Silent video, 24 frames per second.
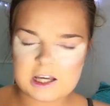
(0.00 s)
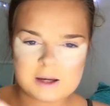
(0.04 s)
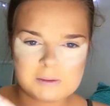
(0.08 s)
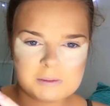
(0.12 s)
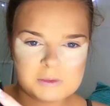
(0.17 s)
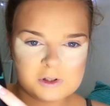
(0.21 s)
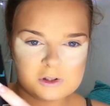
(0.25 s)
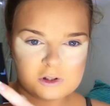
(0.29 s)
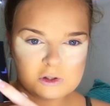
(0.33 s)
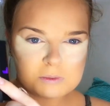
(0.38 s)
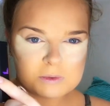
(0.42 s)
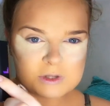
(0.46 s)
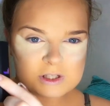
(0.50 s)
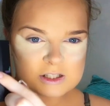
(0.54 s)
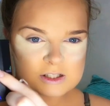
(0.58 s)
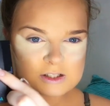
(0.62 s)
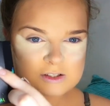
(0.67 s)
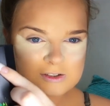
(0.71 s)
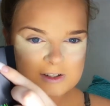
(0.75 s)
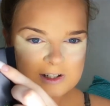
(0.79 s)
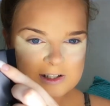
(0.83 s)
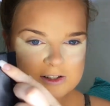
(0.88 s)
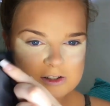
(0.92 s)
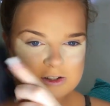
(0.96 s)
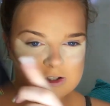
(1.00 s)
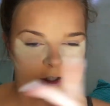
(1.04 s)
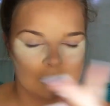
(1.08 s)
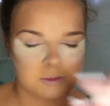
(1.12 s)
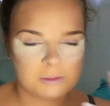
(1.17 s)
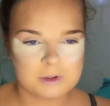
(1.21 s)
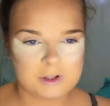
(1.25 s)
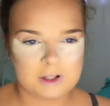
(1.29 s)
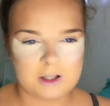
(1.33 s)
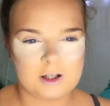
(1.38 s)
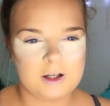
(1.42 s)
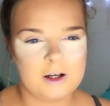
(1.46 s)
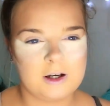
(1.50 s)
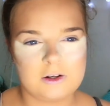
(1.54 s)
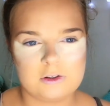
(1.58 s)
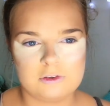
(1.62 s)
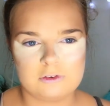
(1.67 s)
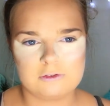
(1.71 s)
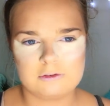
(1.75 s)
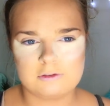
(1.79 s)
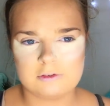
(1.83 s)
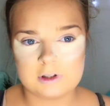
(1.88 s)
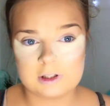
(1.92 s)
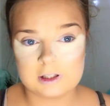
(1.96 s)
came a little bit scratched up, but like I
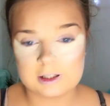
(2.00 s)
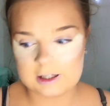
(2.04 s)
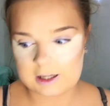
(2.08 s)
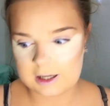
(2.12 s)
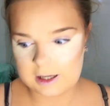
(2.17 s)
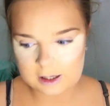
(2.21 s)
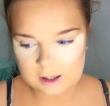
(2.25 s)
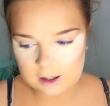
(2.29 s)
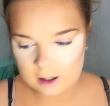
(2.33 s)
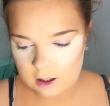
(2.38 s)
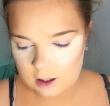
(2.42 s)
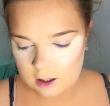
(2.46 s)
don't really care.